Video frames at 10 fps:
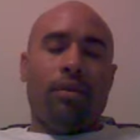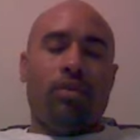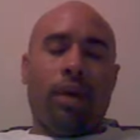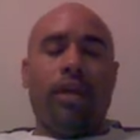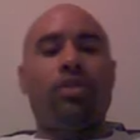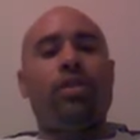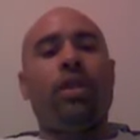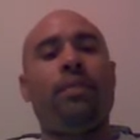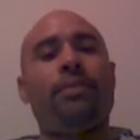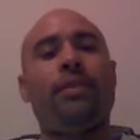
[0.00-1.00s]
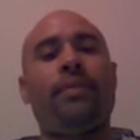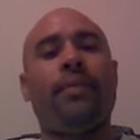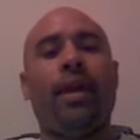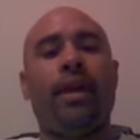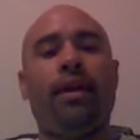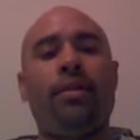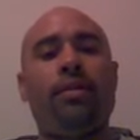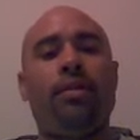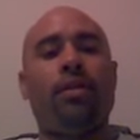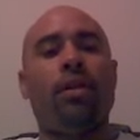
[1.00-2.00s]
triangle shapes.
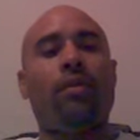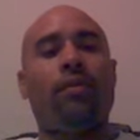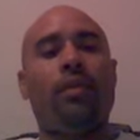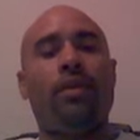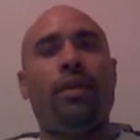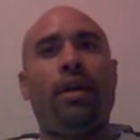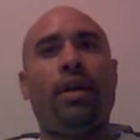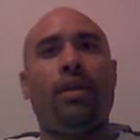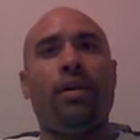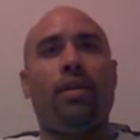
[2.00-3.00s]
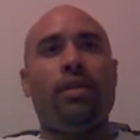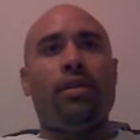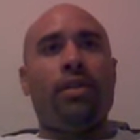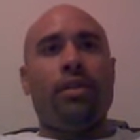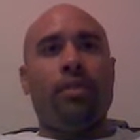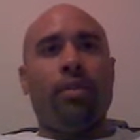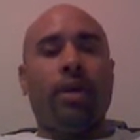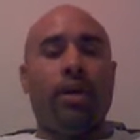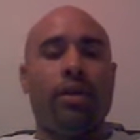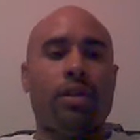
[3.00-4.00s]
And the third front that you need to know
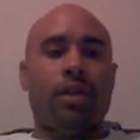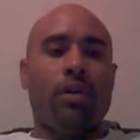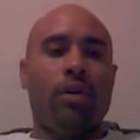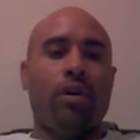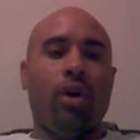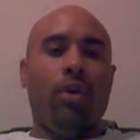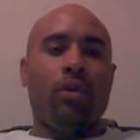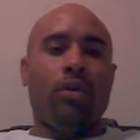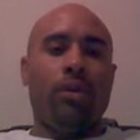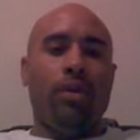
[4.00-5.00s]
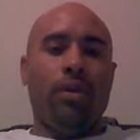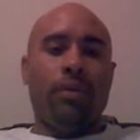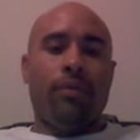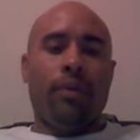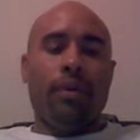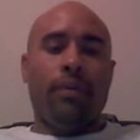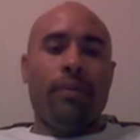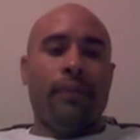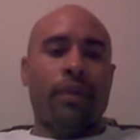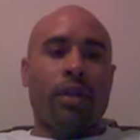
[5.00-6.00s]
about is called an occluded front.
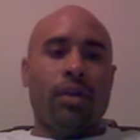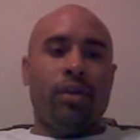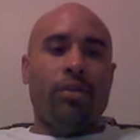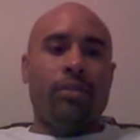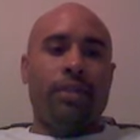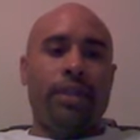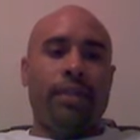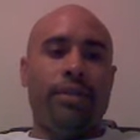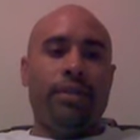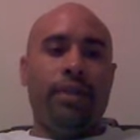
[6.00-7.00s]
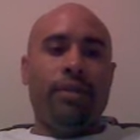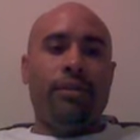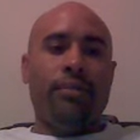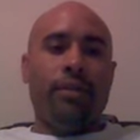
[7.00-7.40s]
OCCLUDED